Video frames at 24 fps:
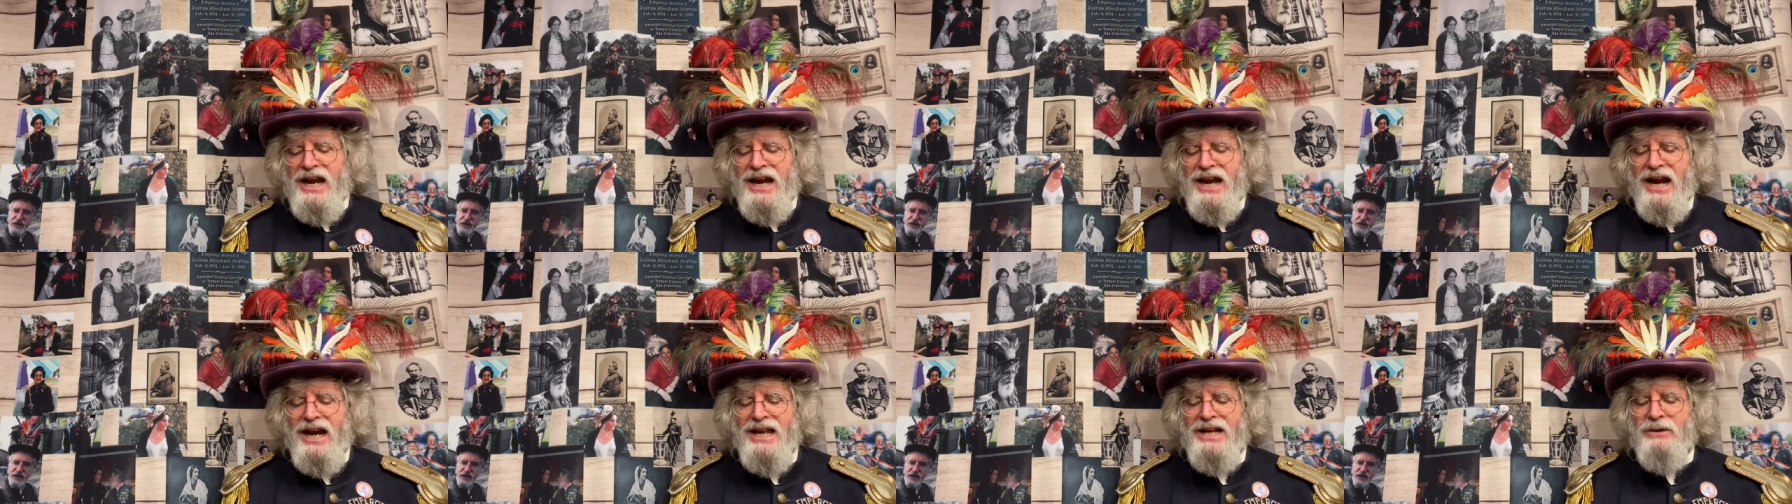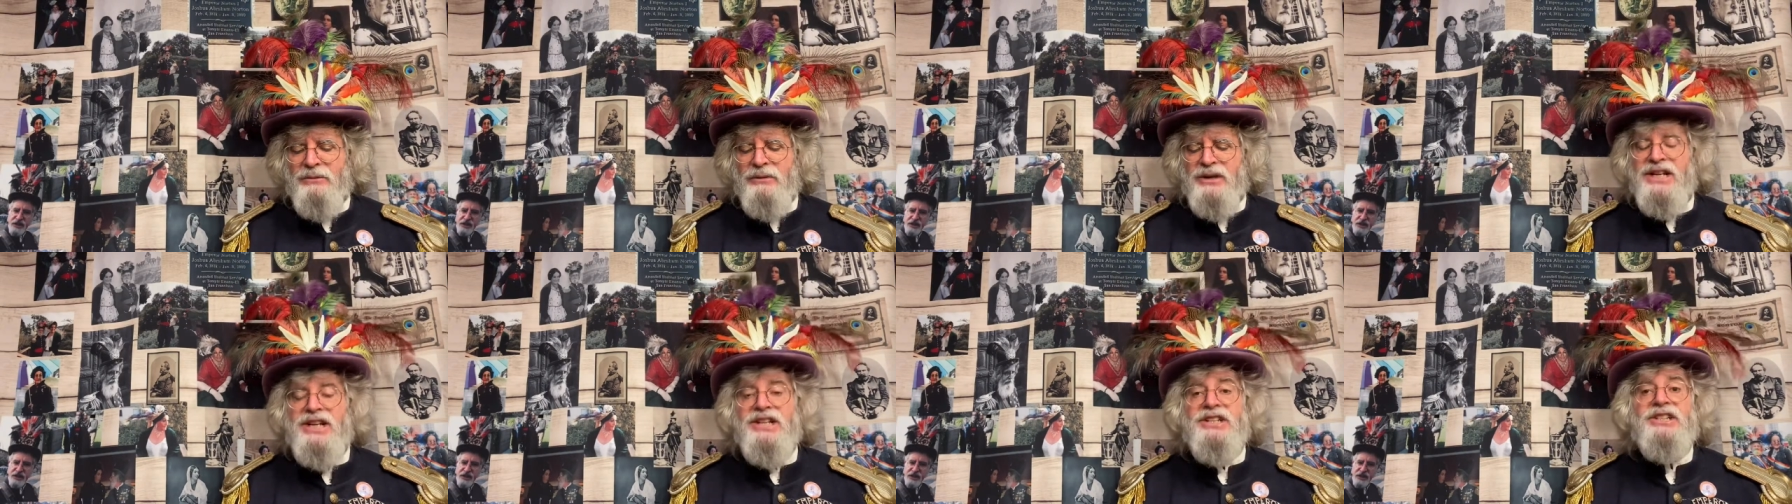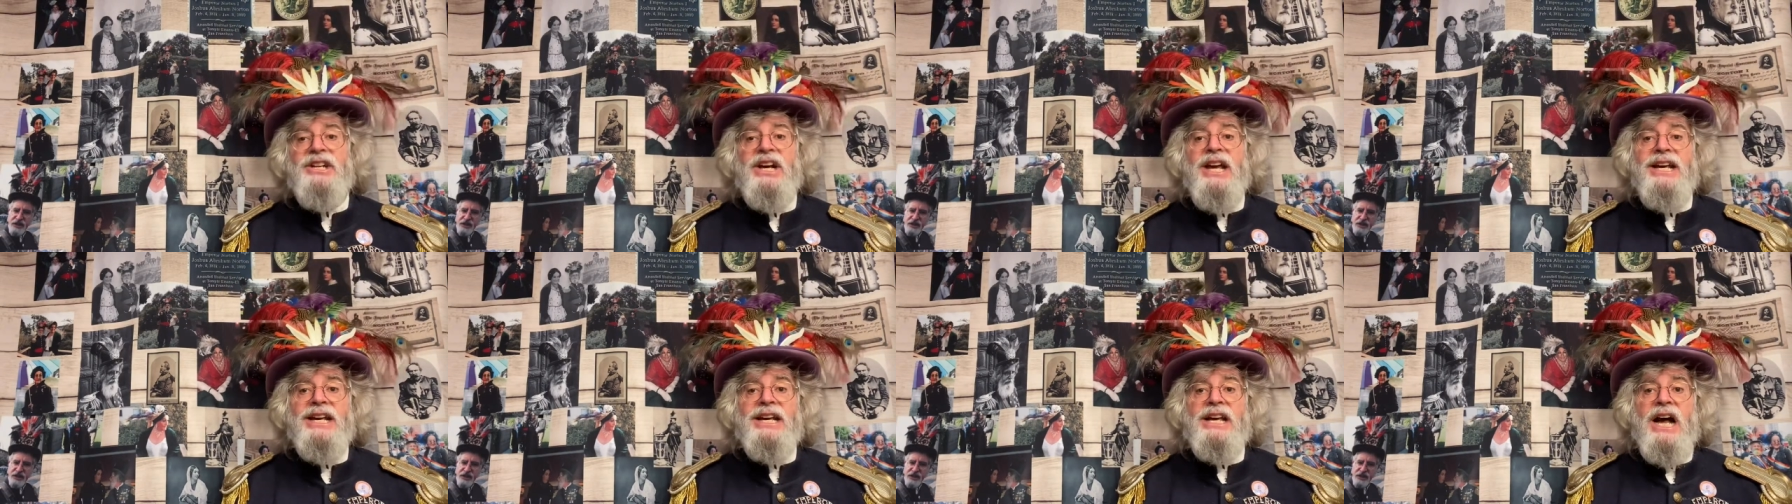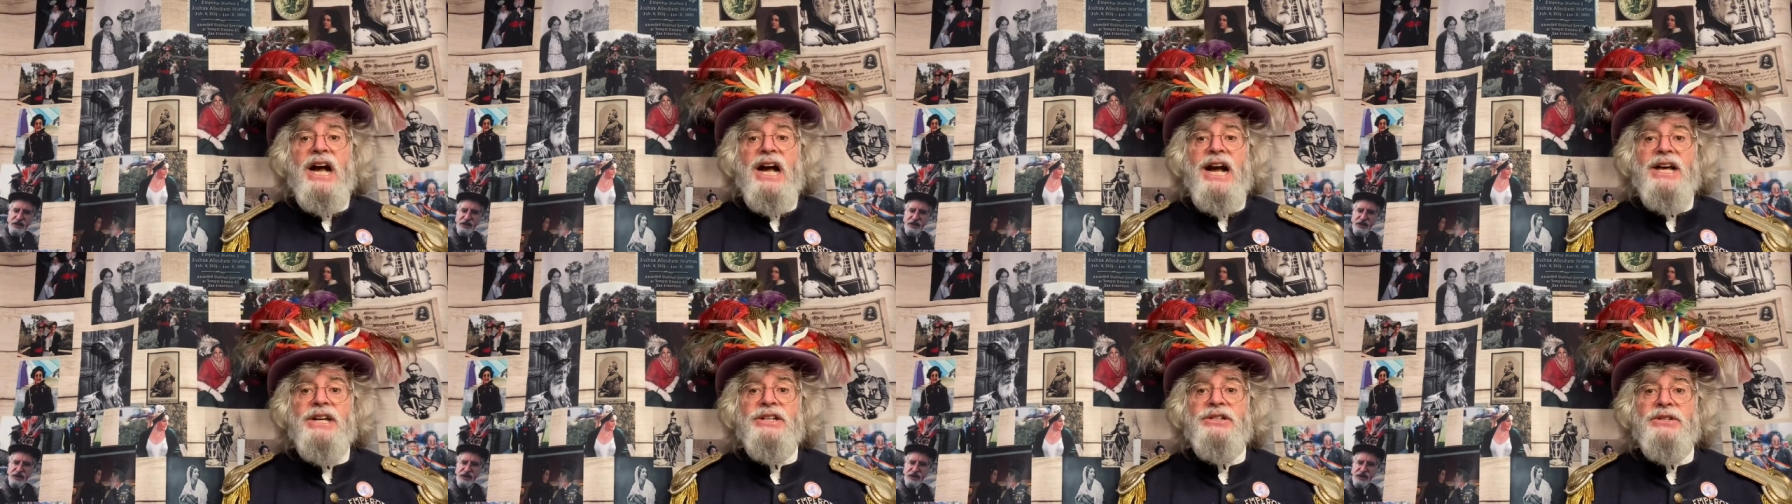Henry J.
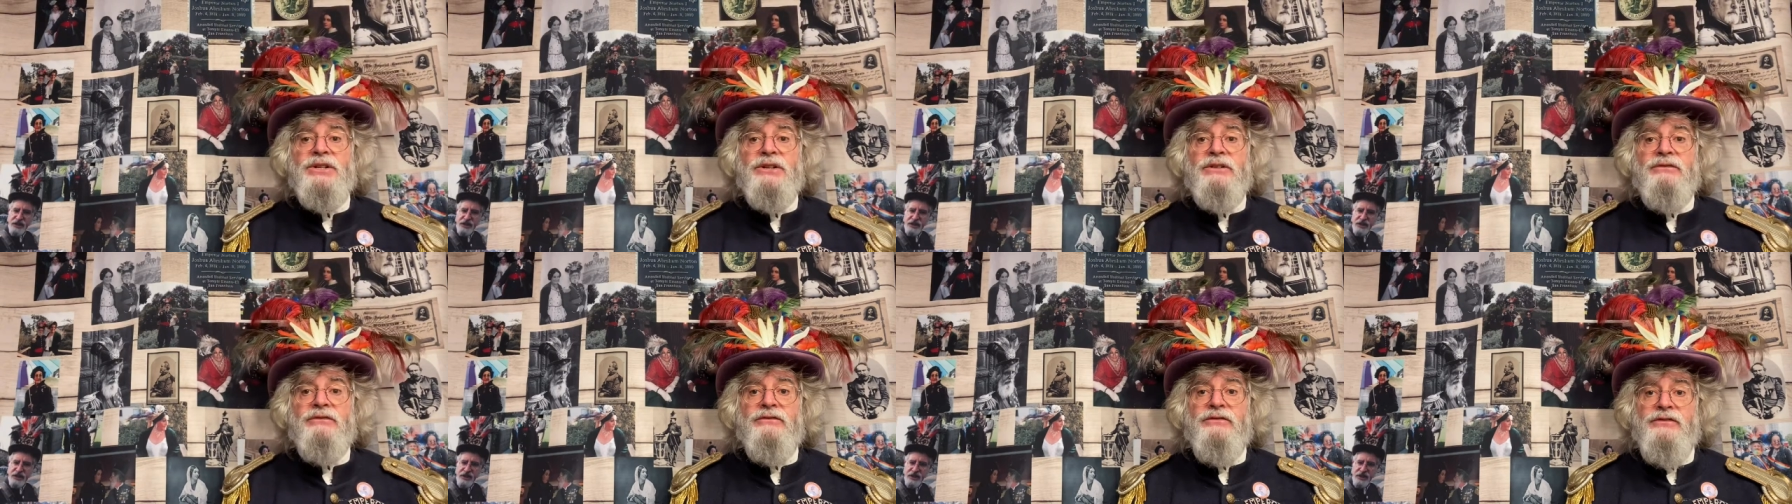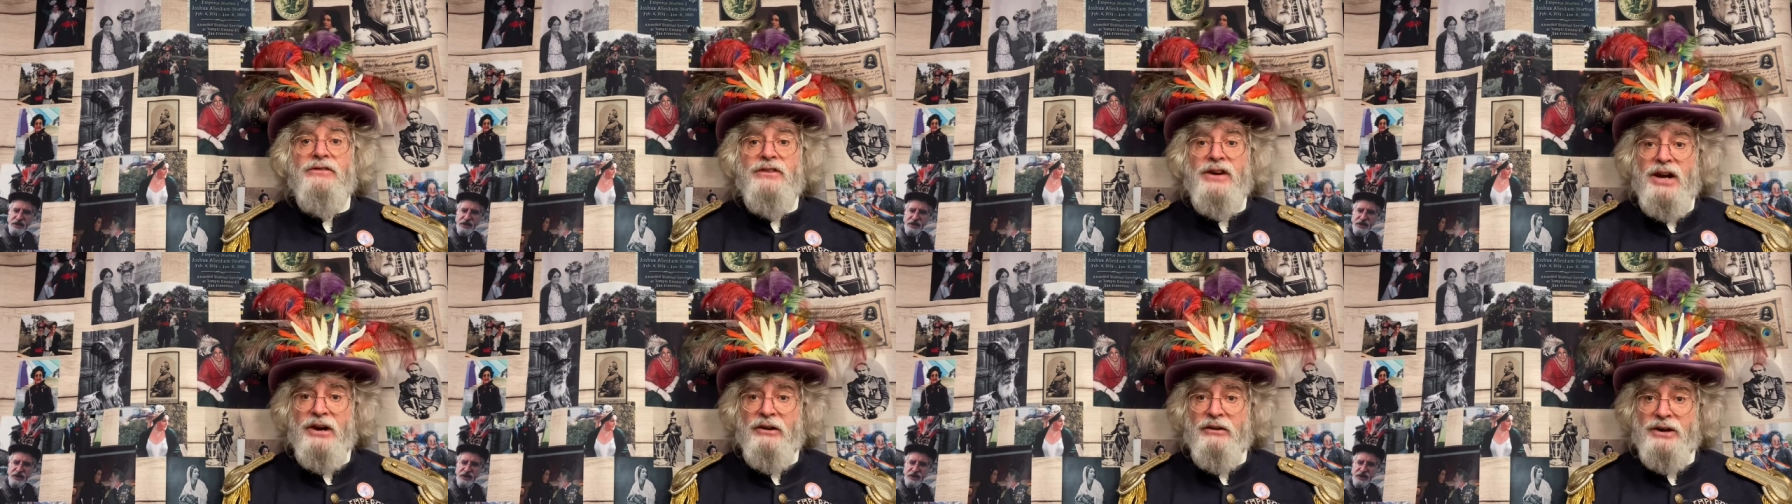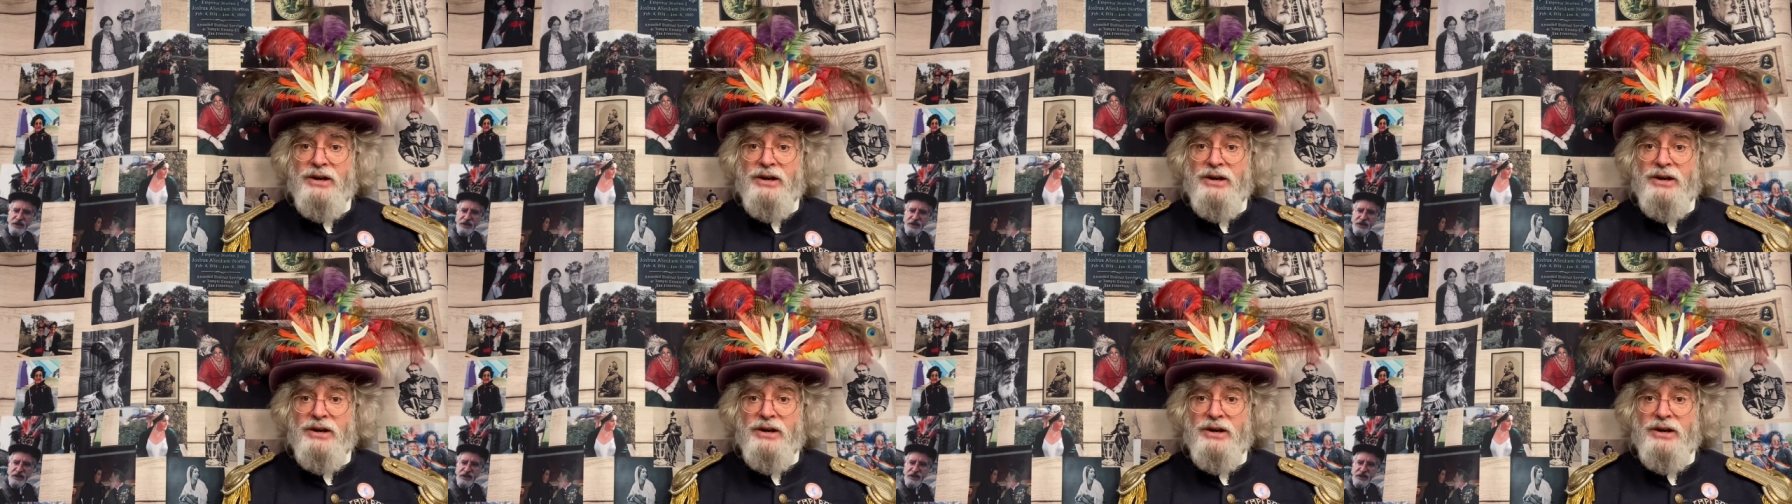Kaiser, very